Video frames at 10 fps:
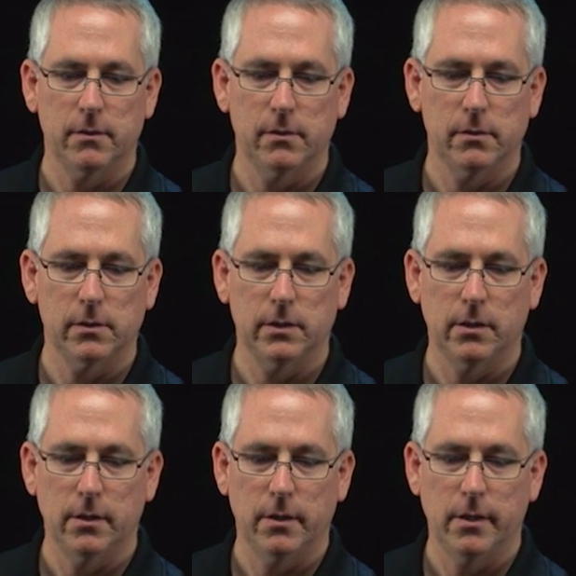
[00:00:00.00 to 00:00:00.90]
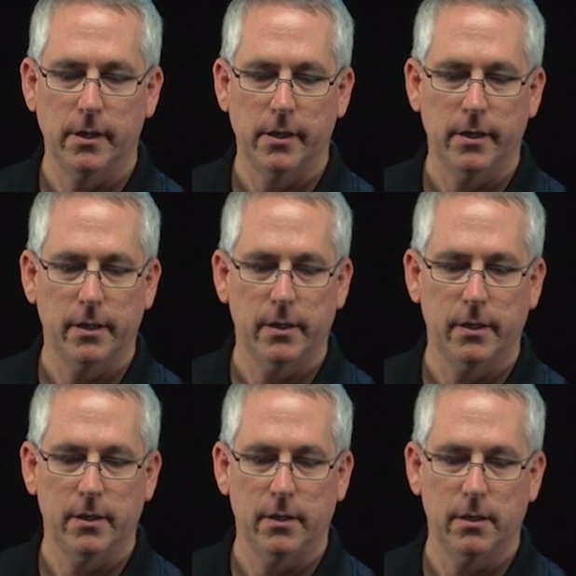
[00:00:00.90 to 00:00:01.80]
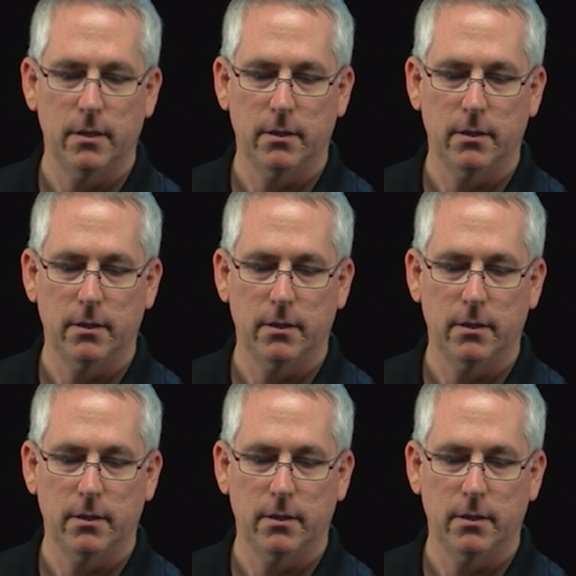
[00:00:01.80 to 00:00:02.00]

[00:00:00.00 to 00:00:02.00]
Nobody speaks.